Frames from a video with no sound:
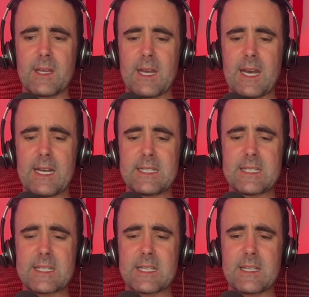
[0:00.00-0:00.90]

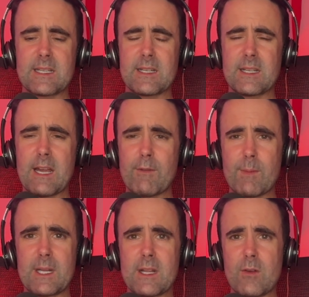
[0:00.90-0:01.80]
And
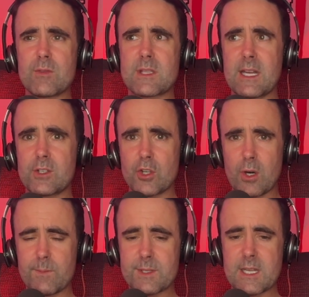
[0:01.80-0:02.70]
everybody knows their
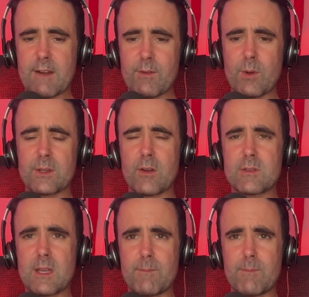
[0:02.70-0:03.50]
jobs, everyone knows their